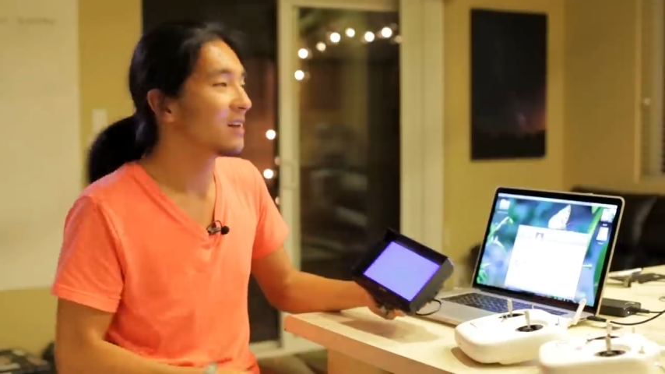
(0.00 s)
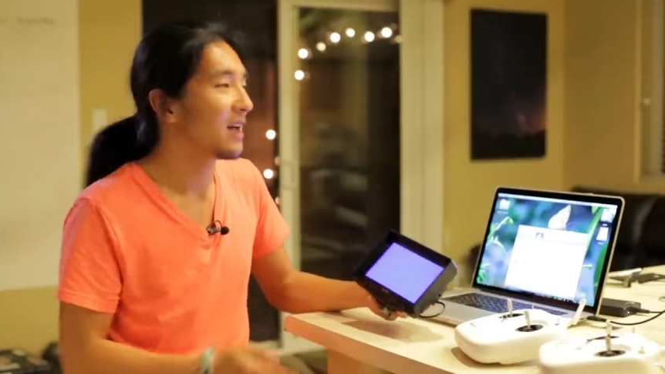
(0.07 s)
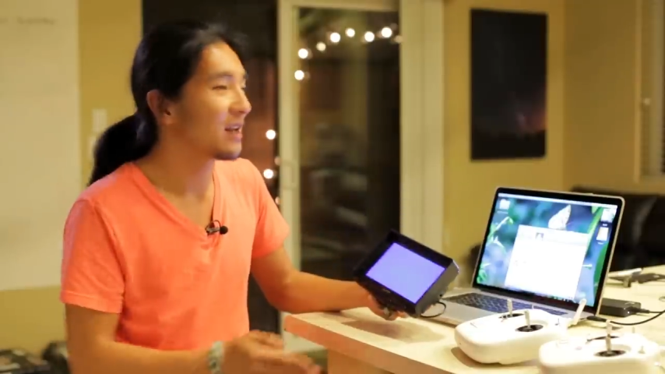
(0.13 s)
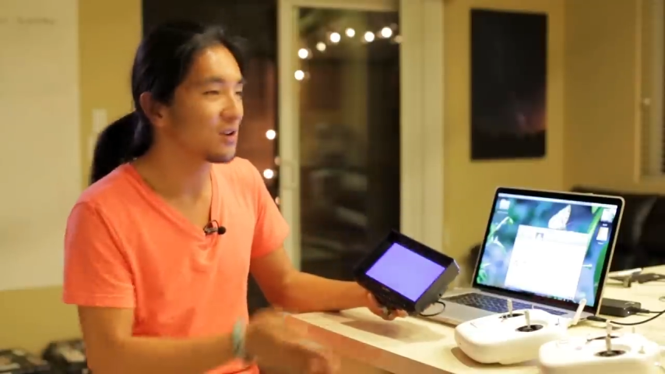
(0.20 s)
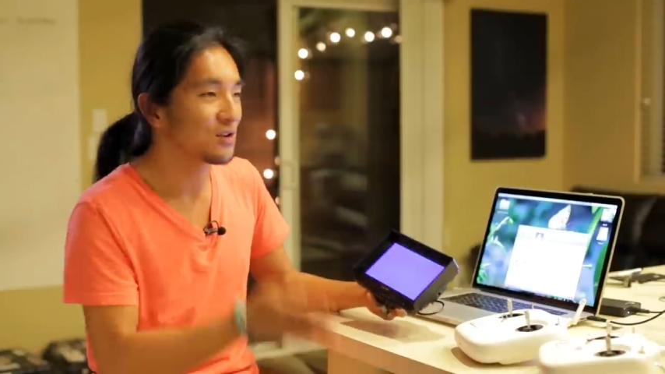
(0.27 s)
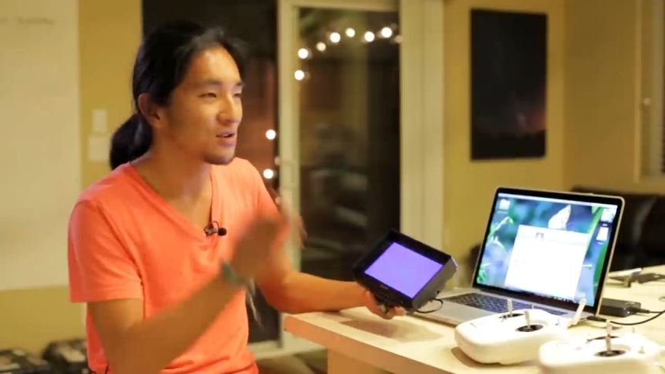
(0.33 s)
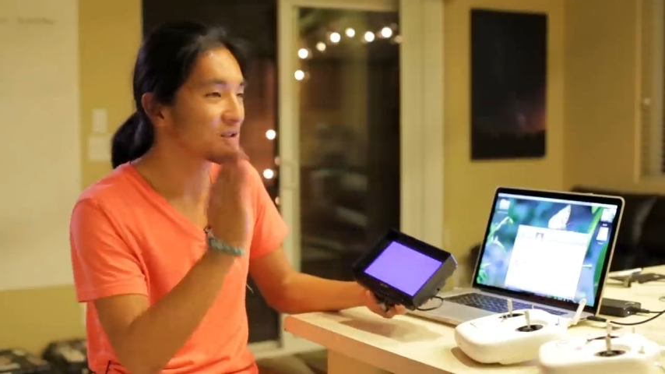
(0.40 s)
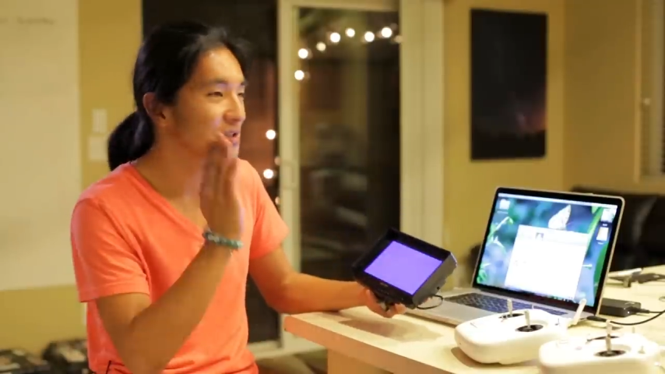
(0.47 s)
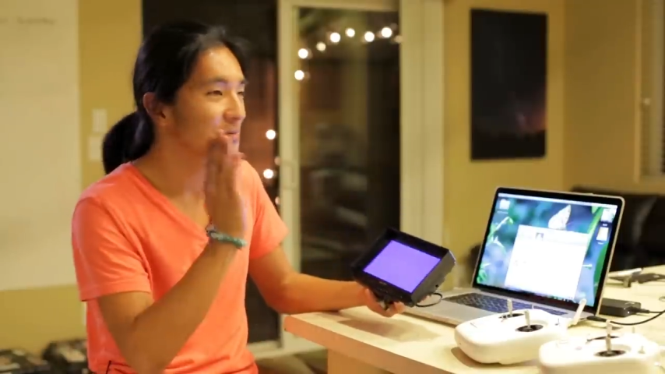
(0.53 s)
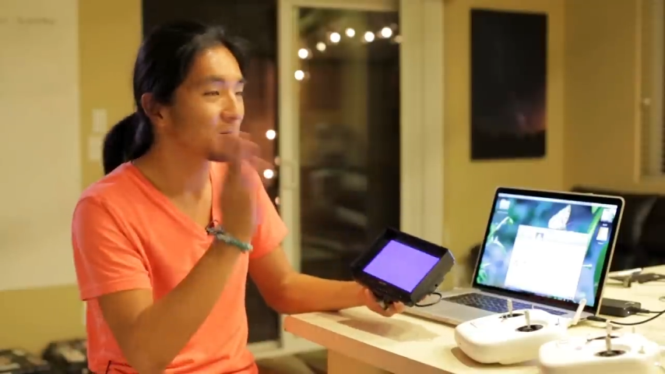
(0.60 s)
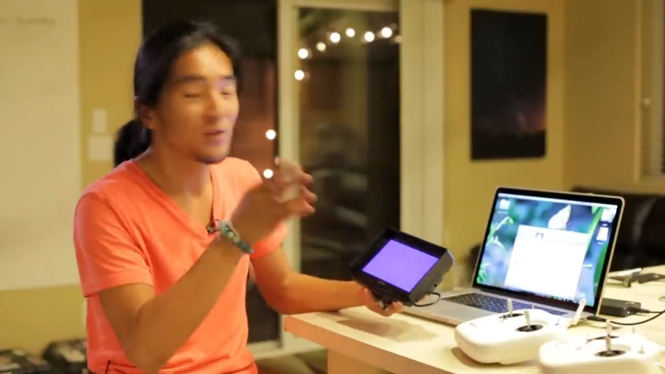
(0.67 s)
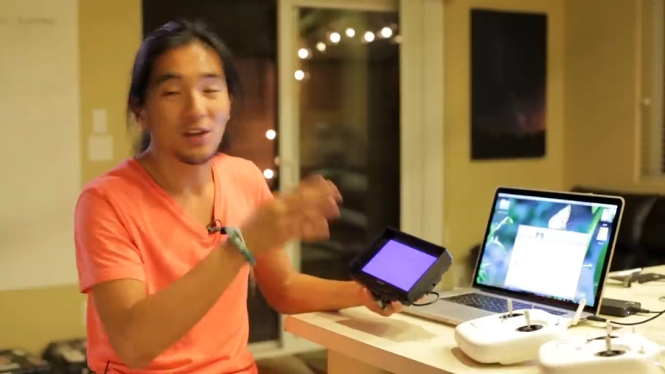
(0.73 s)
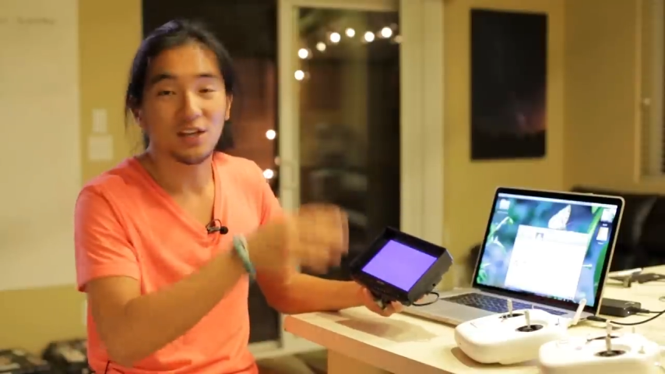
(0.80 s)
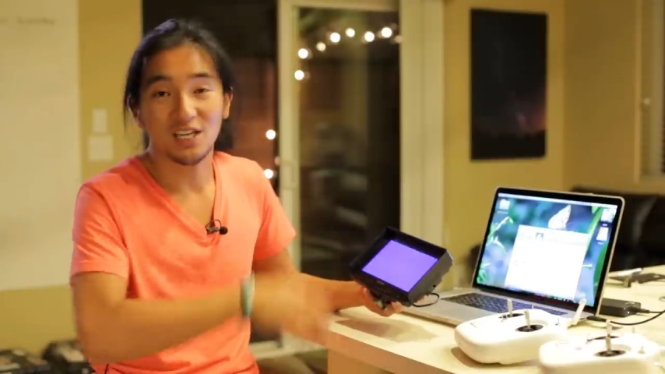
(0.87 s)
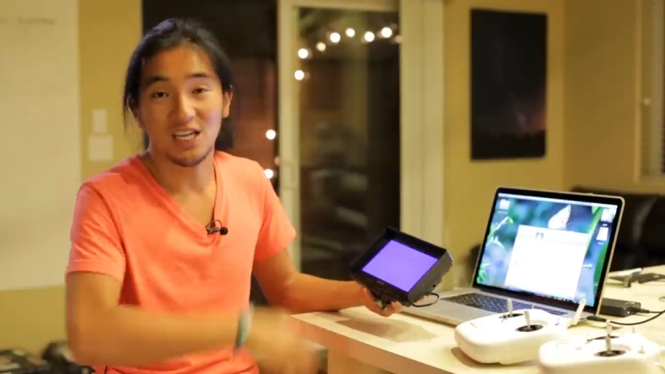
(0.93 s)
and you just
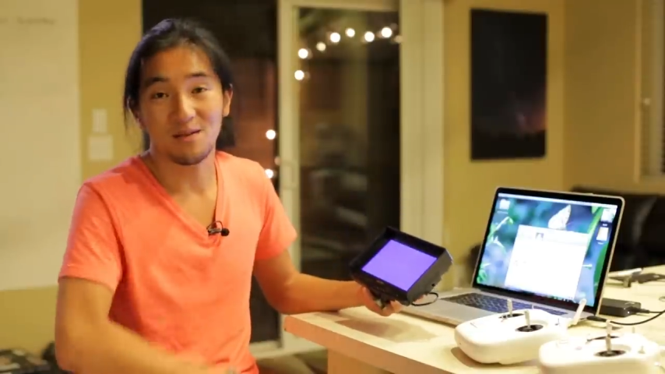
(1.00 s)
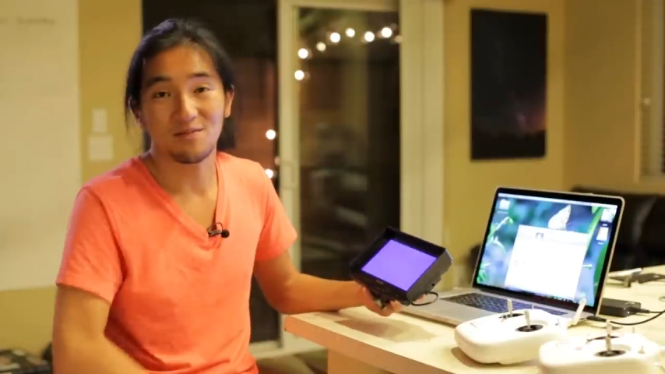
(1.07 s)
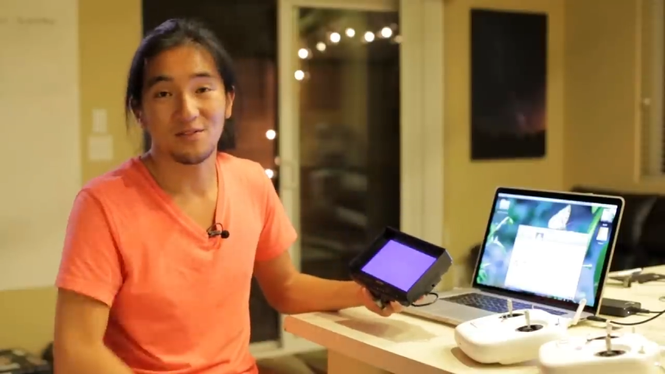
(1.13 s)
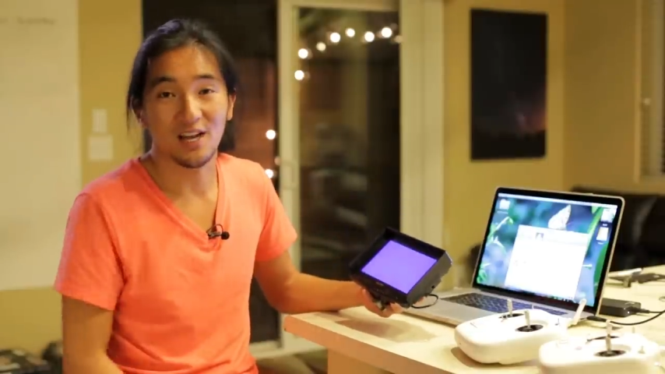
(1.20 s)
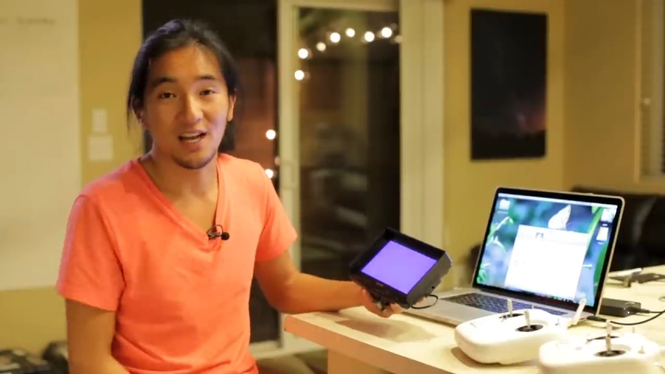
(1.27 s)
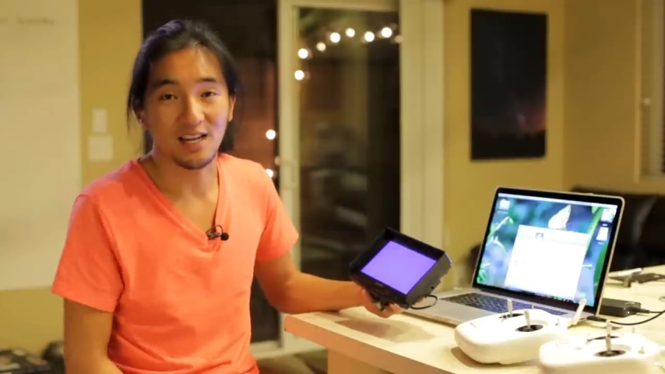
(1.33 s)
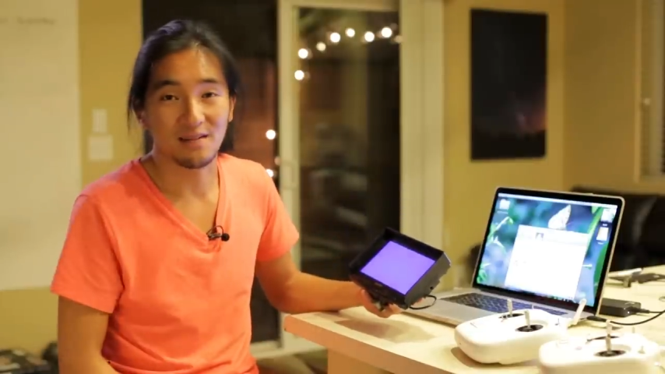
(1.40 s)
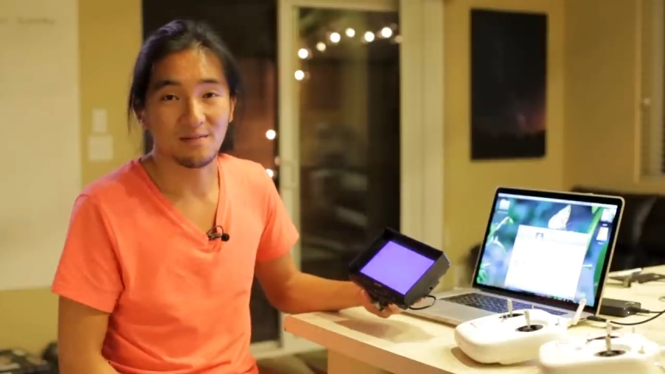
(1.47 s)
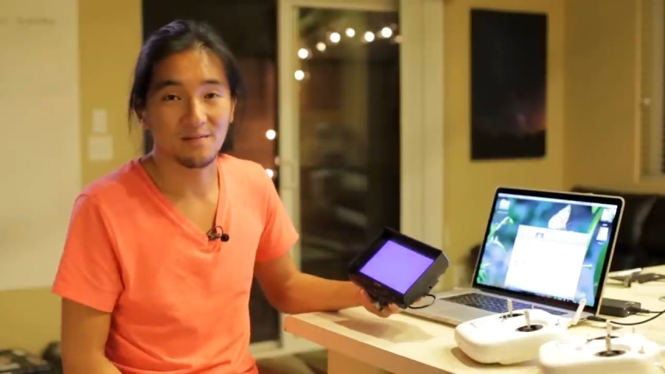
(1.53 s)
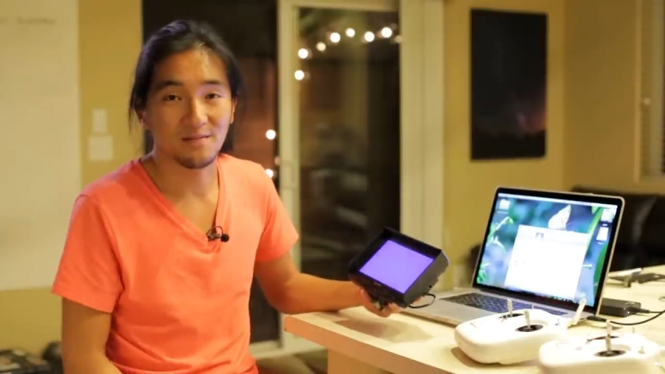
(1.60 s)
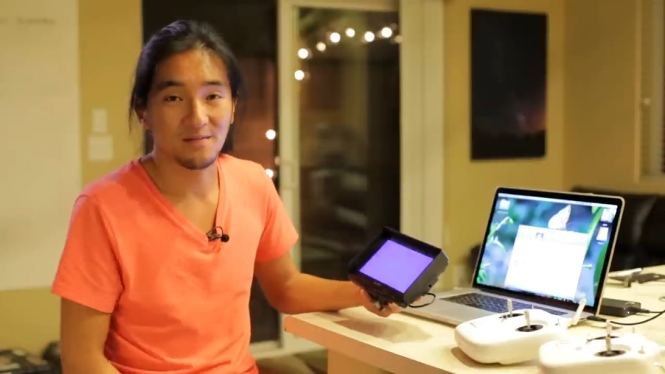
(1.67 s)
keep flying.